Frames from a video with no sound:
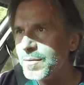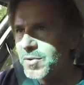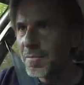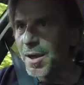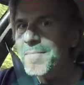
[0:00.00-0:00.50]

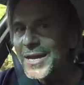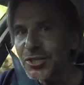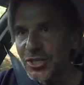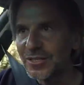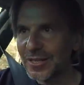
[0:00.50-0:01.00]
But my
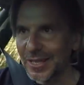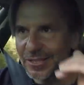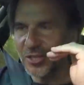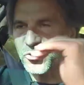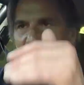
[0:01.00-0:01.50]
mission
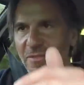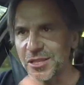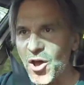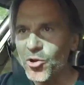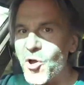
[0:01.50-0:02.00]
is to drive this
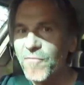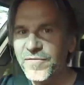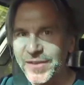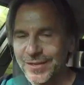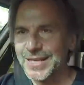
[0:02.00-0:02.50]
car
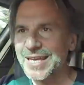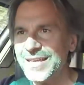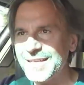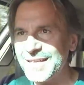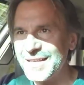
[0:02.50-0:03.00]
confidently
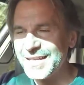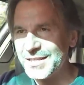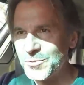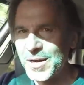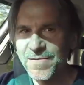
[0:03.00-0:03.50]

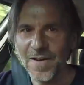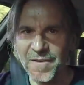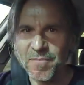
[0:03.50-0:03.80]
25